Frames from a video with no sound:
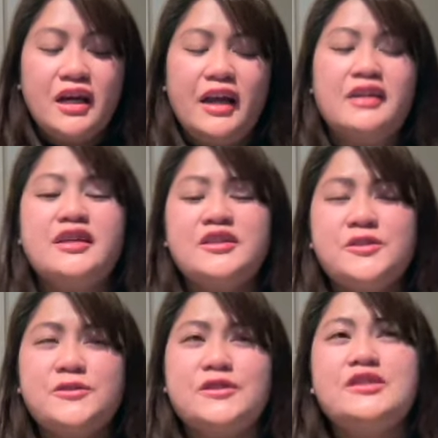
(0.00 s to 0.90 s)
and then
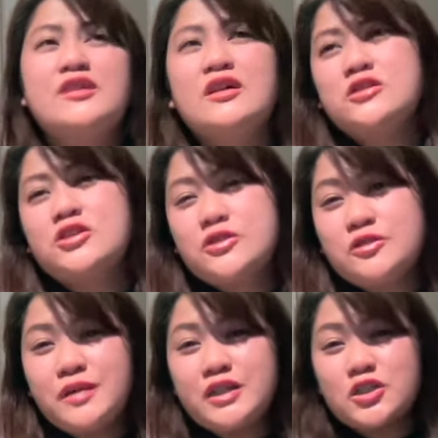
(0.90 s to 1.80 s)
you indulge too
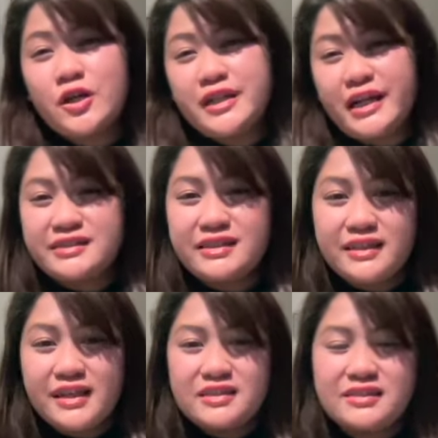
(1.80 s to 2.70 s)
much on
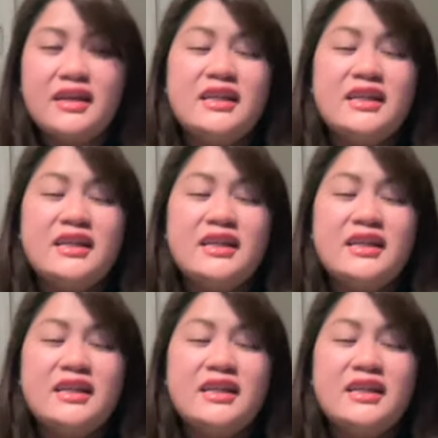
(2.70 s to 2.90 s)
SNS.